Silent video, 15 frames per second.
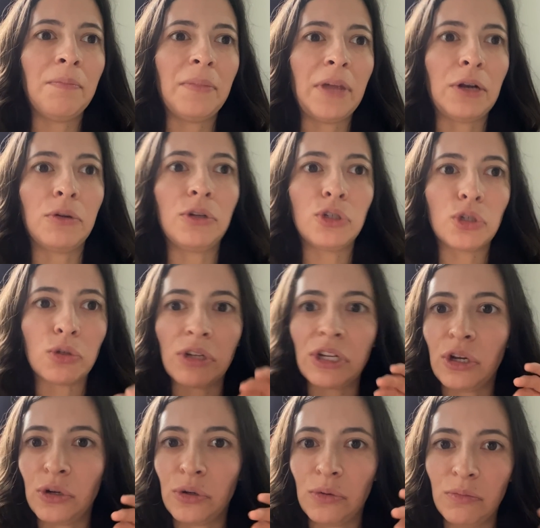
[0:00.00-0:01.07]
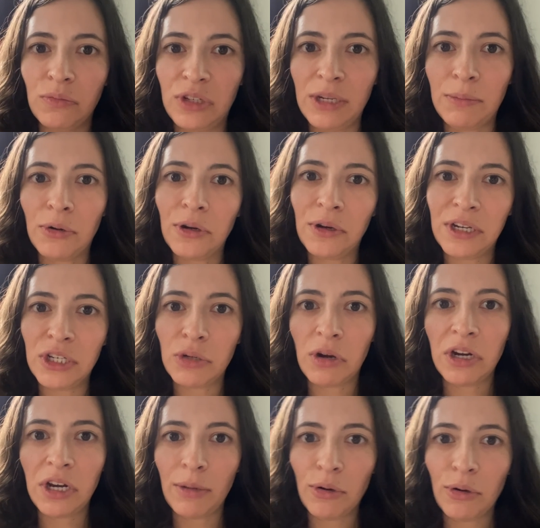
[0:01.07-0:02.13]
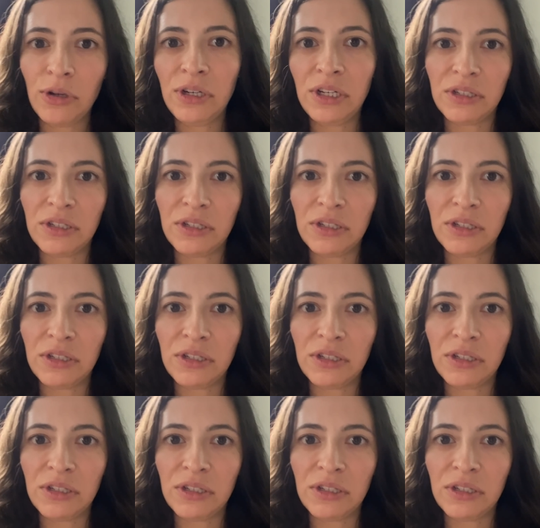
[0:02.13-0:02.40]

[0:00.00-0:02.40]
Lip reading: I don't usually go deeper into our neighborhood.